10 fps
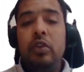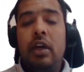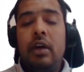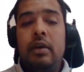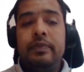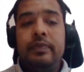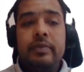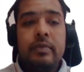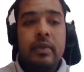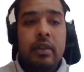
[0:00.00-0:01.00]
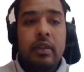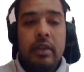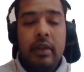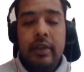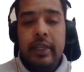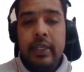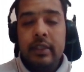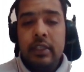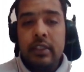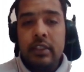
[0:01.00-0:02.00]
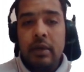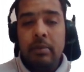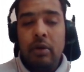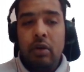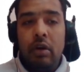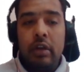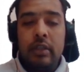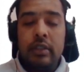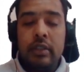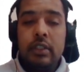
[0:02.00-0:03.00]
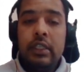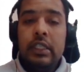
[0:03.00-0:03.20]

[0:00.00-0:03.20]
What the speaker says: the rating system or